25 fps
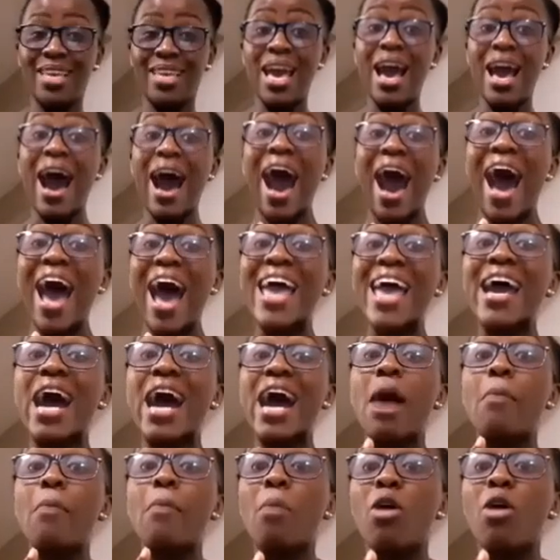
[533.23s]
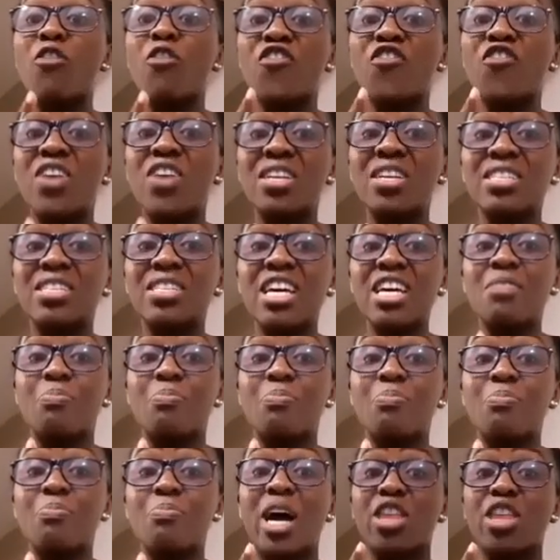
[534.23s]
I am offended
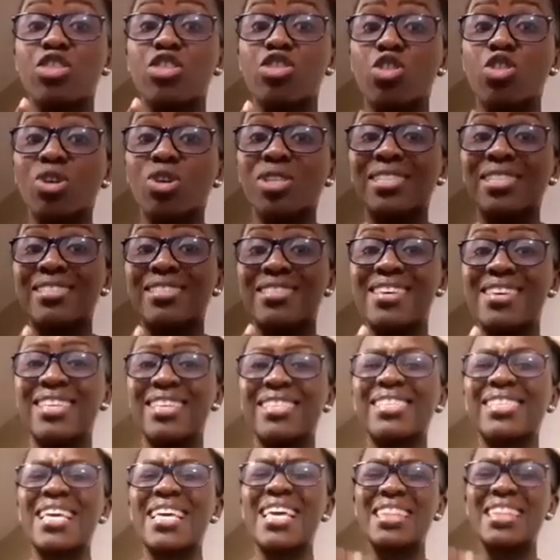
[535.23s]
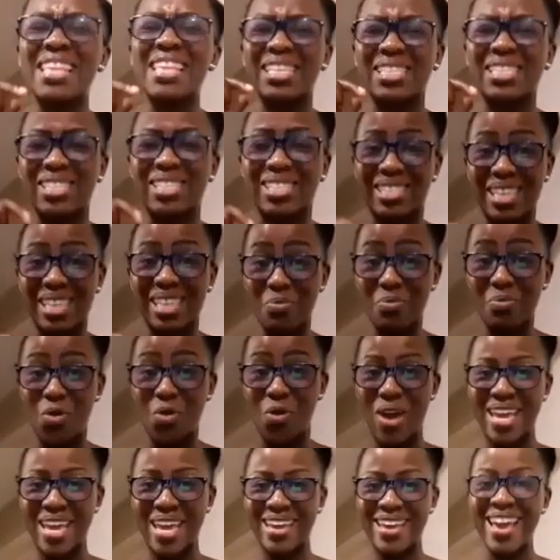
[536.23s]
by those things in the same
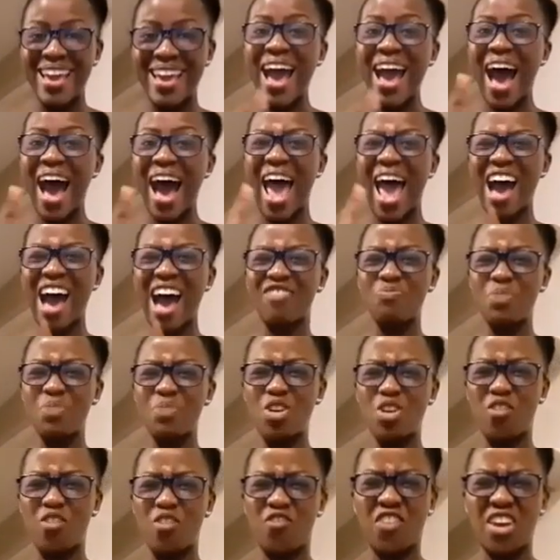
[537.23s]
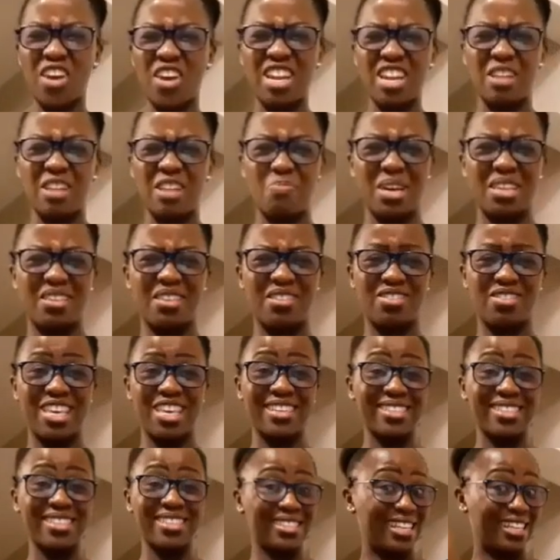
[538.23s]
way I have been offended by the
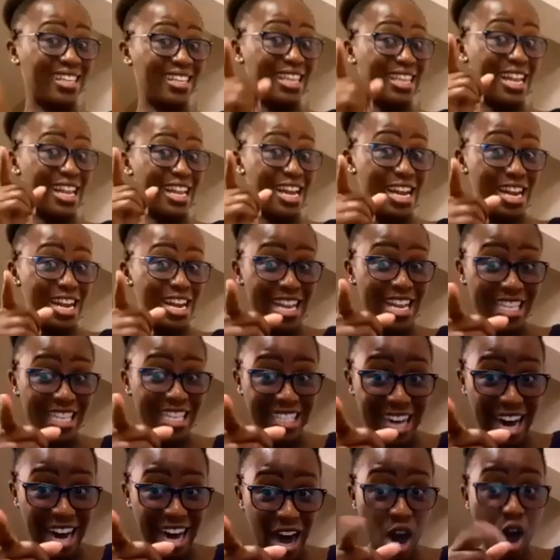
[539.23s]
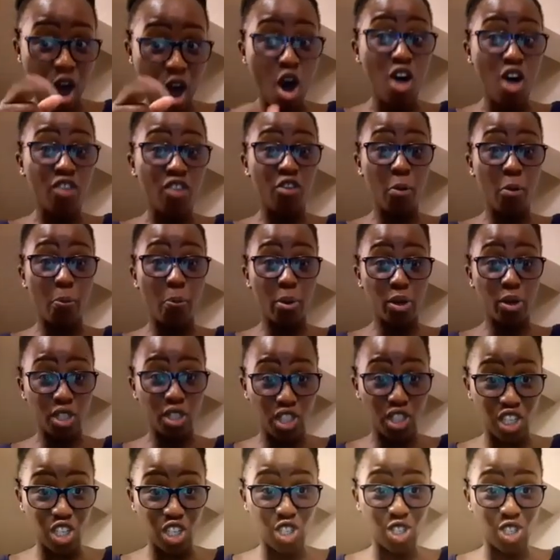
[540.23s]
things that the leader of
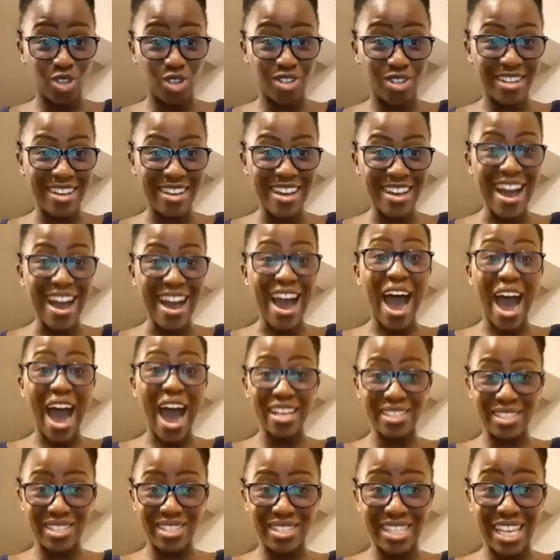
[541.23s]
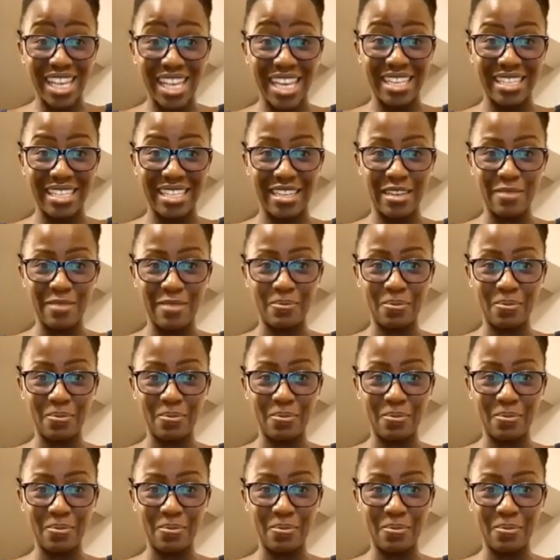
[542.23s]
opposition has said.